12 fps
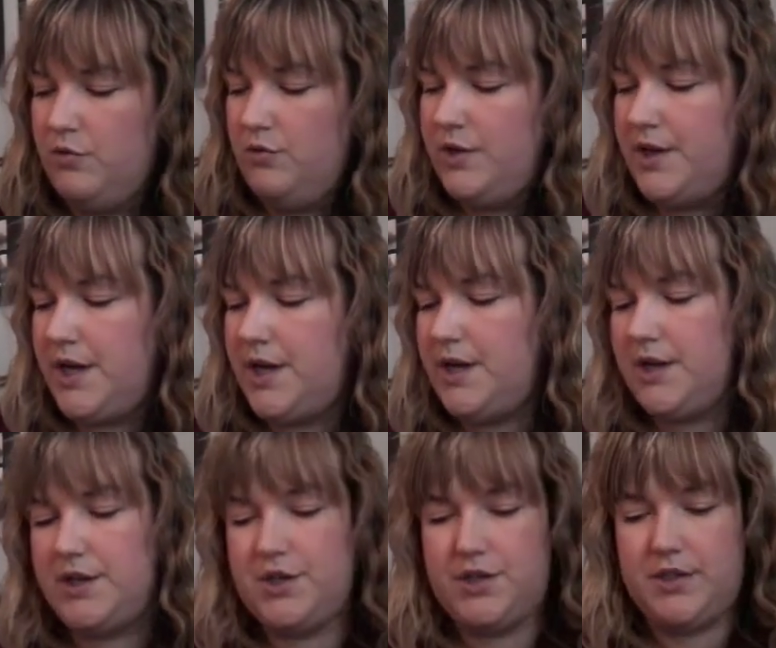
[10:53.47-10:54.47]
one night
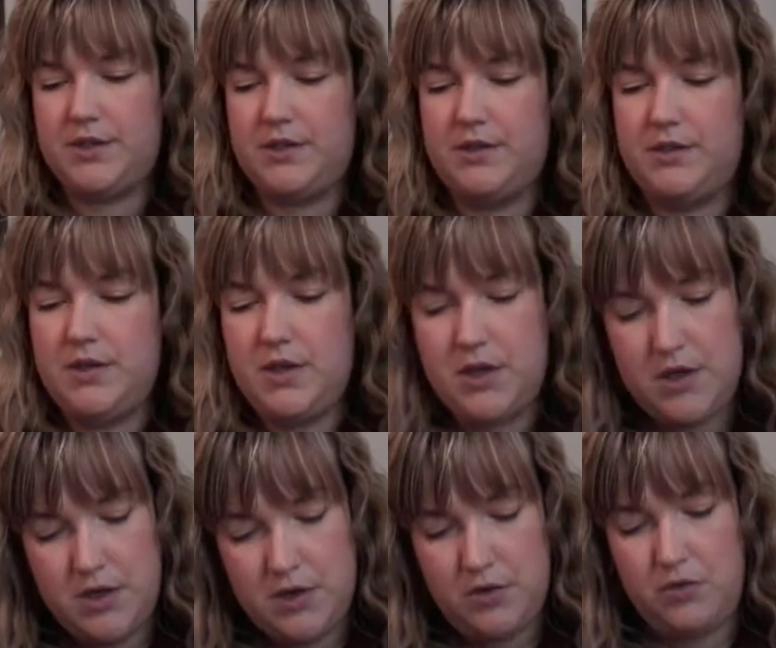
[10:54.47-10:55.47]
I just
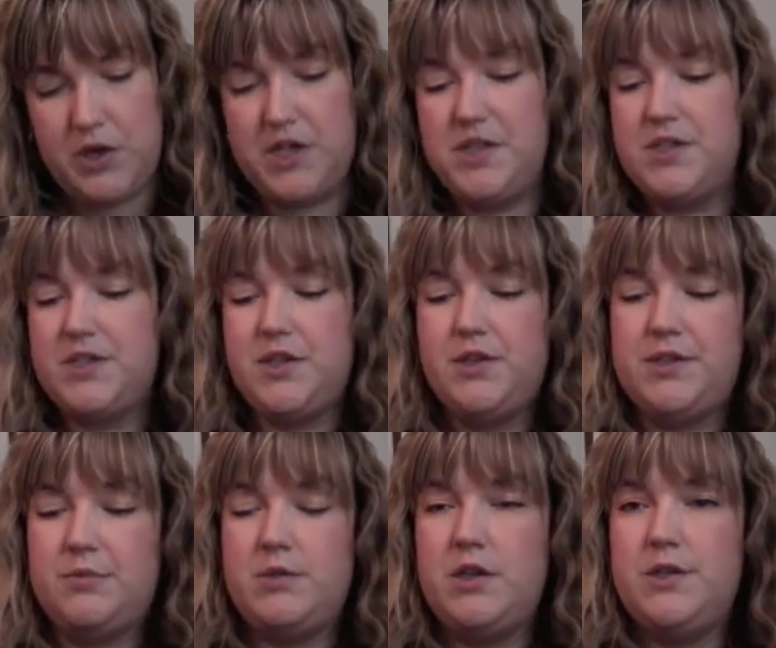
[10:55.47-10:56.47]
wanted to start
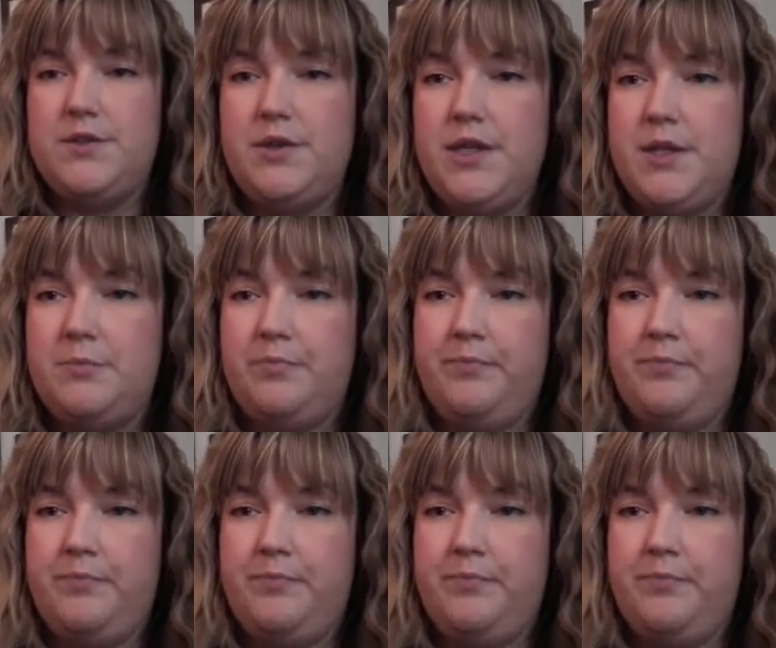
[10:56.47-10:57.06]
something, so I did.